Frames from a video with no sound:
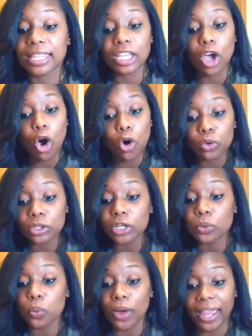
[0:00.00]
the
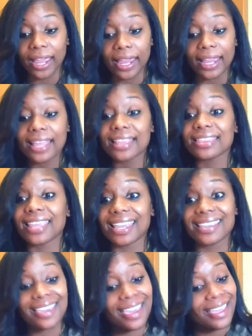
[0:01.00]
only way
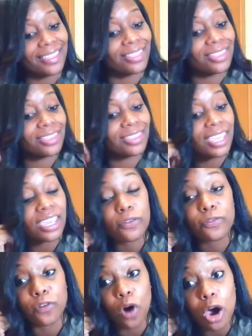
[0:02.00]
they can
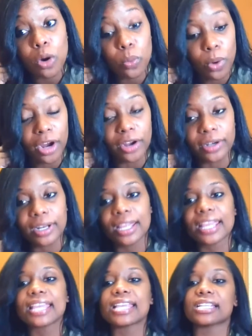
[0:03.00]
think forward
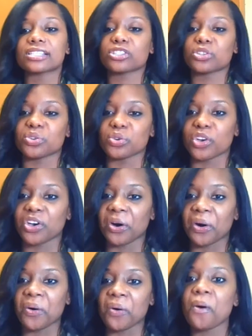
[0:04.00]
is to
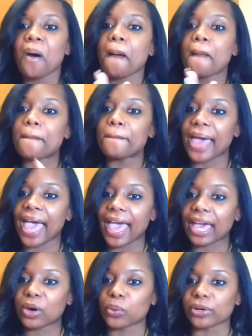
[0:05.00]
go
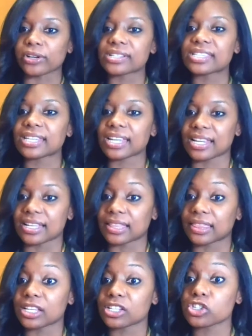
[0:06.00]
backwards
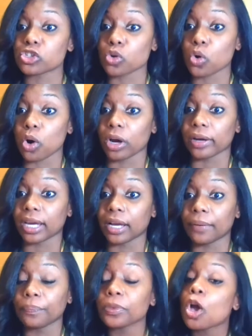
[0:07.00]
in the
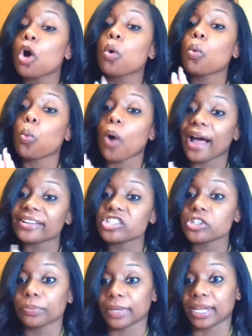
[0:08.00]
story.
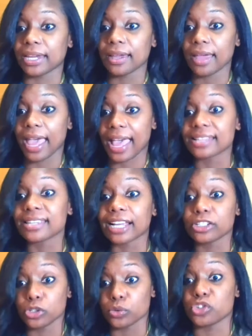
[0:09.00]
Watch me as
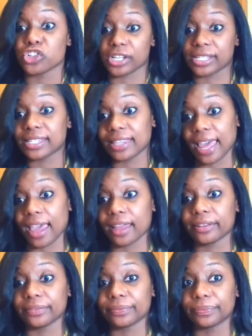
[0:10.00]
I do just that.